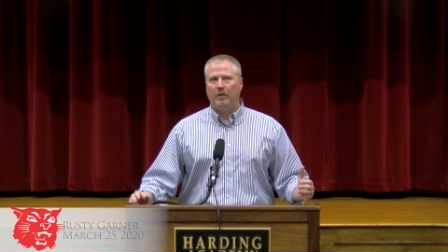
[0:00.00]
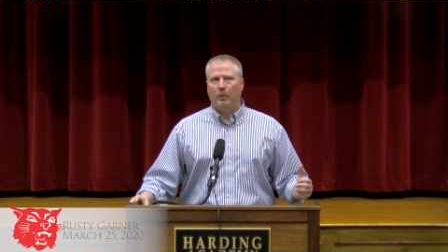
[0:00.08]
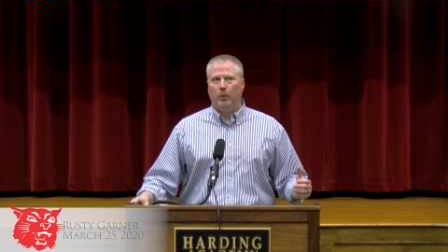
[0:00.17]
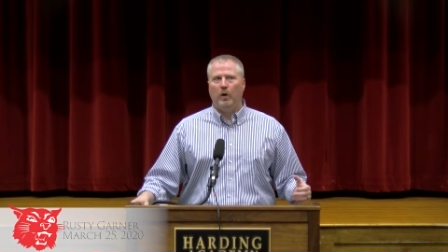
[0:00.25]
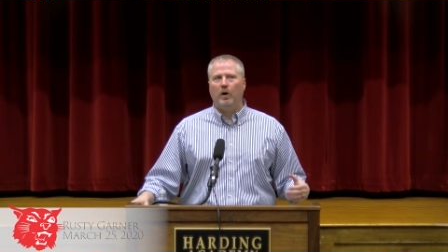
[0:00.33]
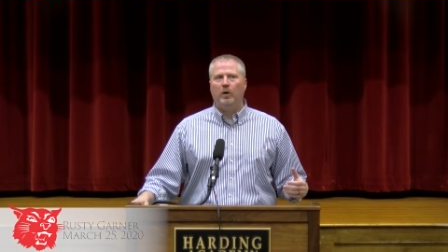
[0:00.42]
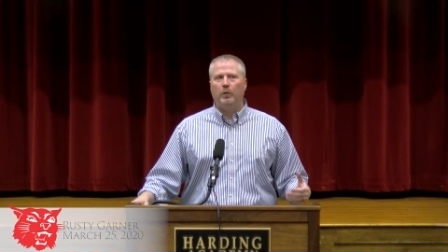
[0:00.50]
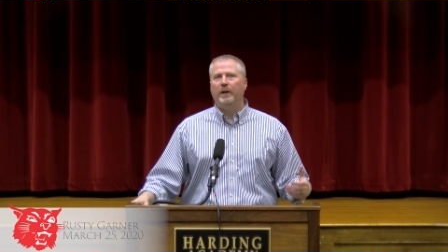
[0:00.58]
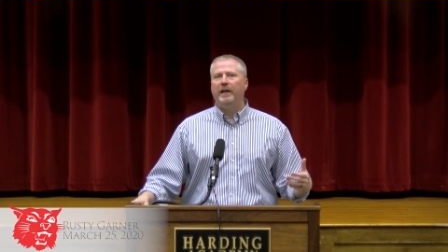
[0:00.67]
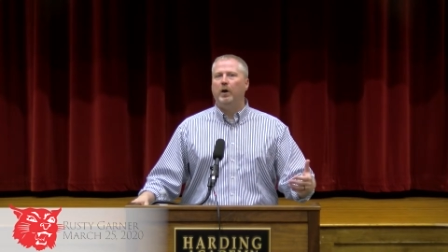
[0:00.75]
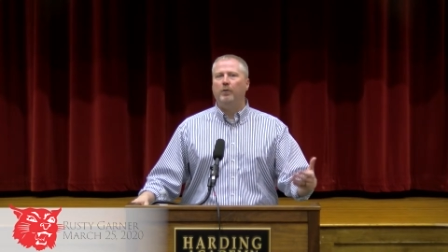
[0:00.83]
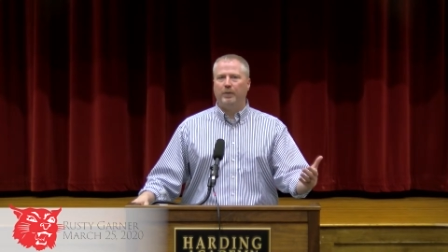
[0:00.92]
Where do
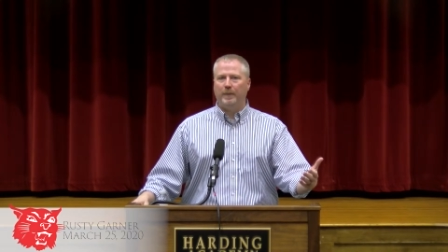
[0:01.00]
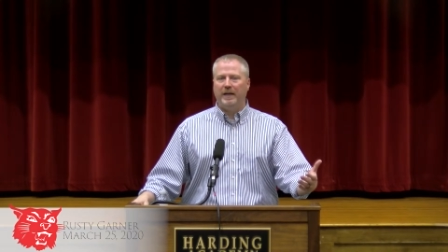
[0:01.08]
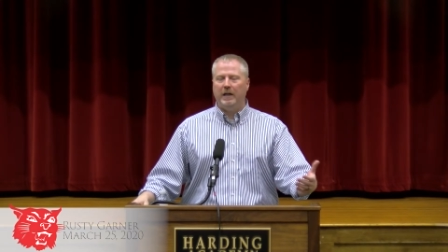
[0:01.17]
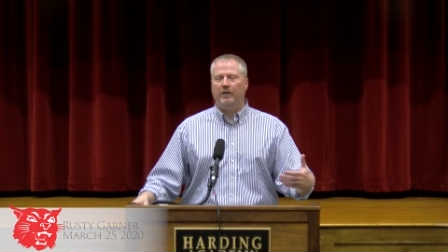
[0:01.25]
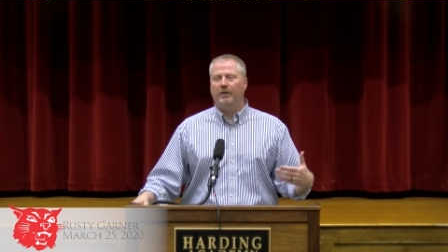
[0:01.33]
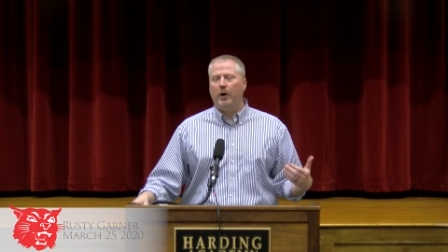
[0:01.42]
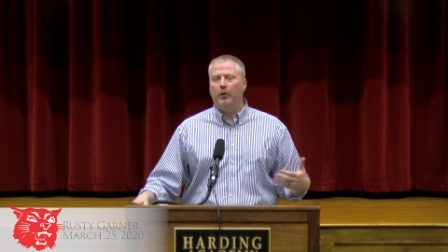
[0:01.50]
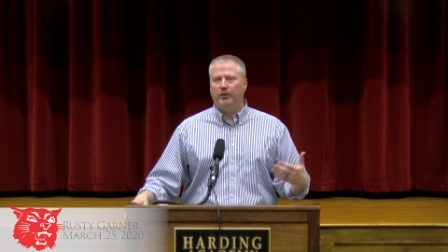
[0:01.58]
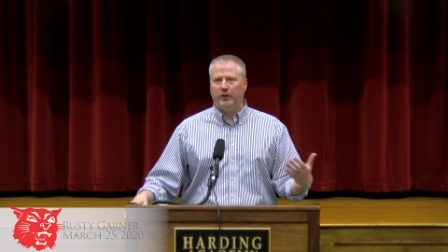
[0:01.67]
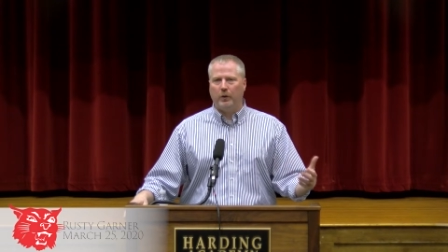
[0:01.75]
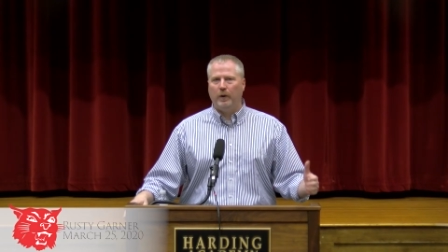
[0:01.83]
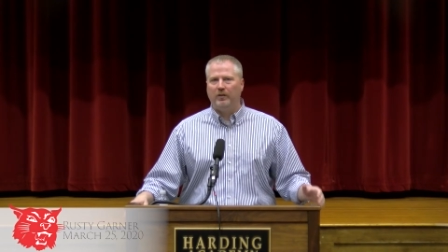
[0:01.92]
we go from here? Those
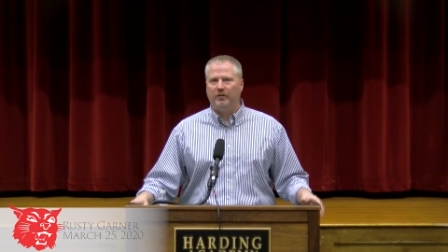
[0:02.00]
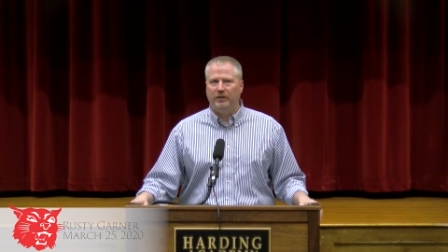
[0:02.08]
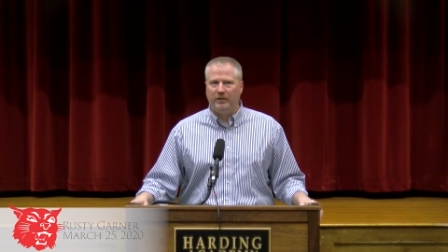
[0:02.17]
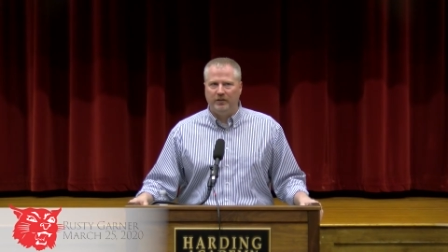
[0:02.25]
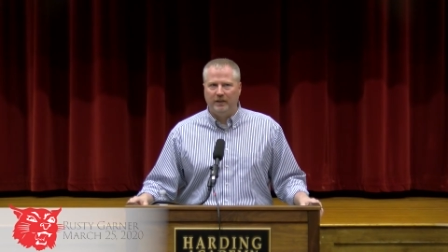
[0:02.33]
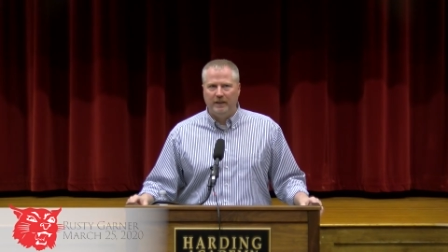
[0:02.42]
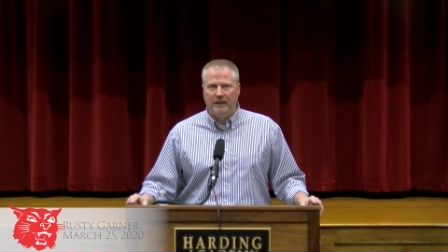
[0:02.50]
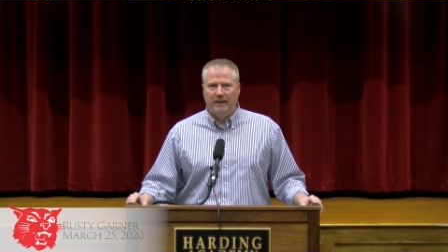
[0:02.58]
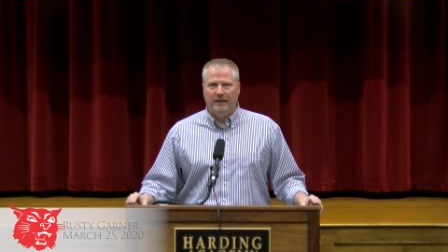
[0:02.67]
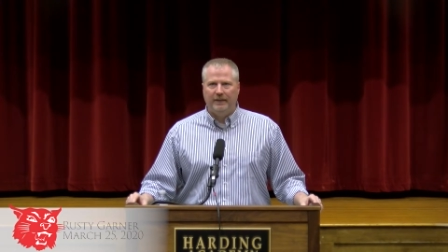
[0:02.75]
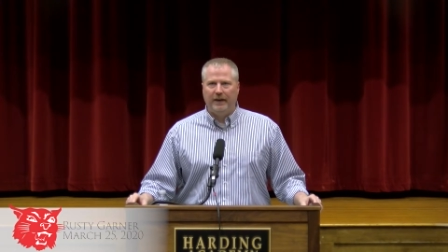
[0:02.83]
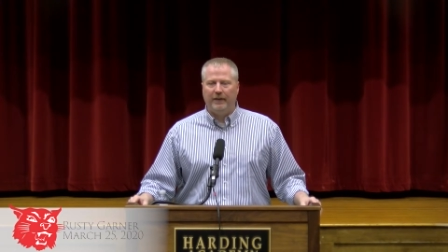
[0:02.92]
are the questions
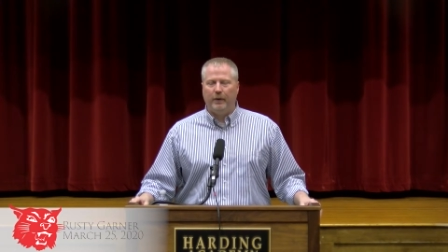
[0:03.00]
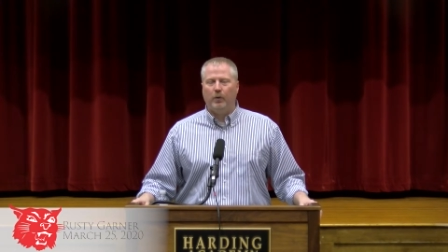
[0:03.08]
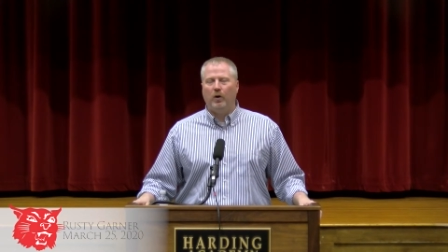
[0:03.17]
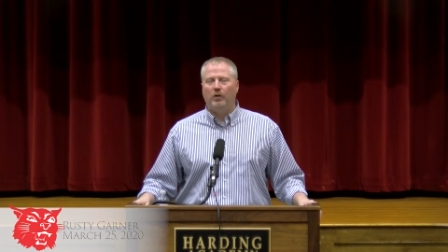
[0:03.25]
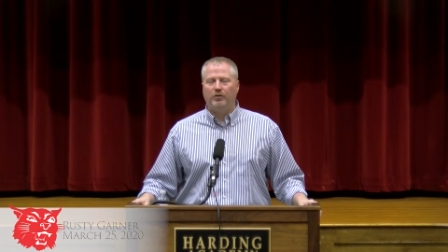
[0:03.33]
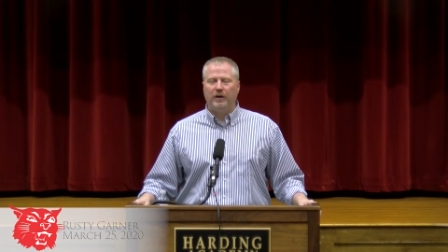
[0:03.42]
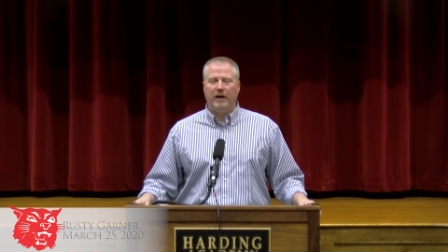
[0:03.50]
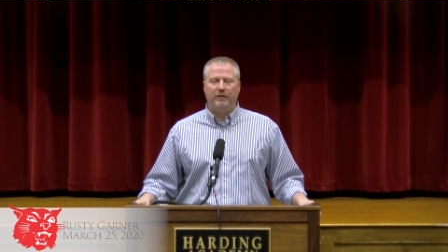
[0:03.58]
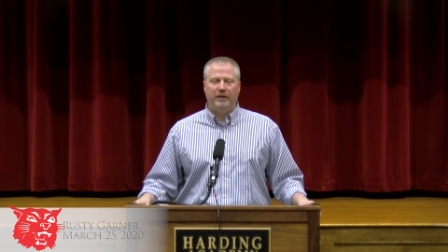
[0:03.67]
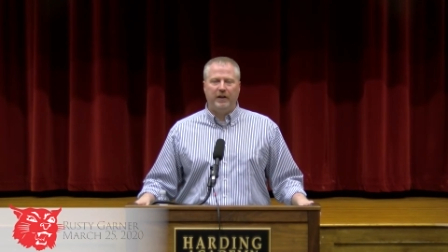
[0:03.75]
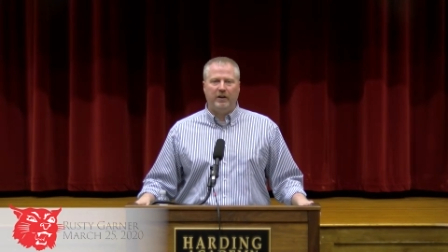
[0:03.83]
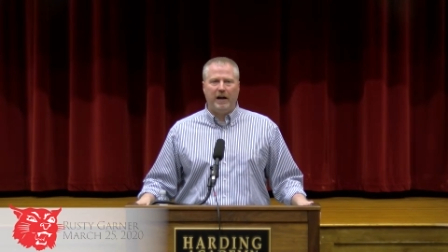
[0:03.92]
that, that we're all trying to
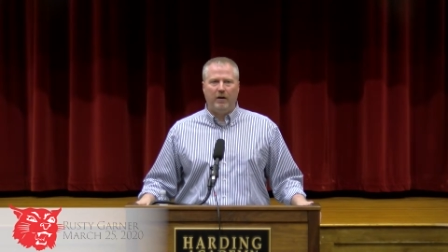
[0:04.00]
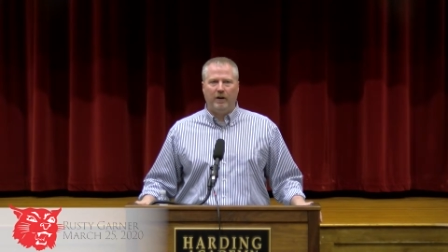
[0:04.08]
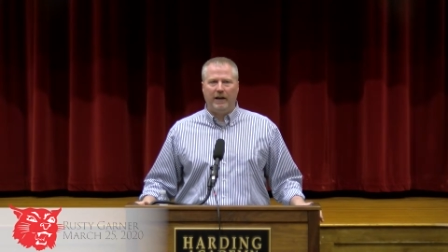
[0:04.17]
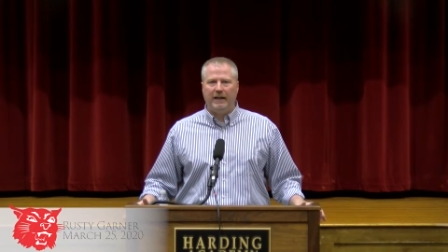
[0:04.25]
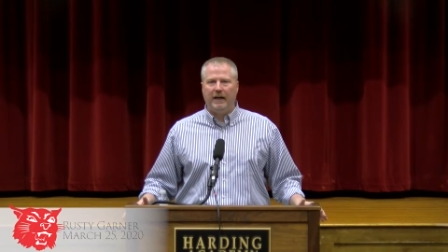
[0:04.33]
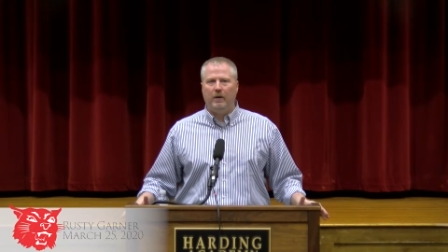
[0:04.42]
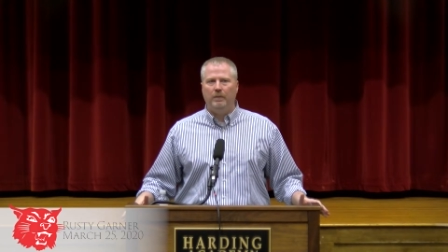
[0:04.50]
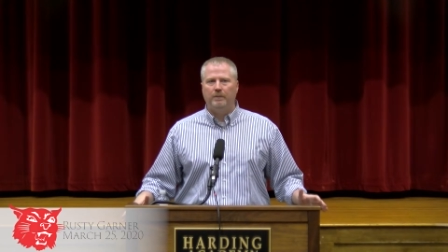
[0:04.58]
figure out right now.